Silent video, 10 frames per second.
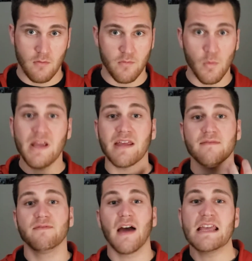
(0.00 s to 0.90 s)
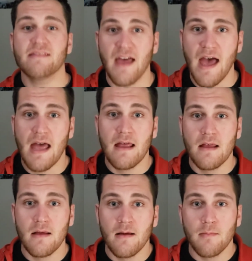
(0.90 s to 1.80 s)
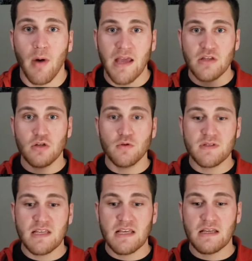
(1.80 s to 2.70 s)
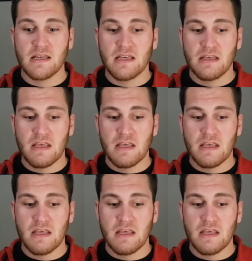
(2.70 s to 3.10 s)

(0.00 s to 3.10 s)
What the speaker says: we can fight that by using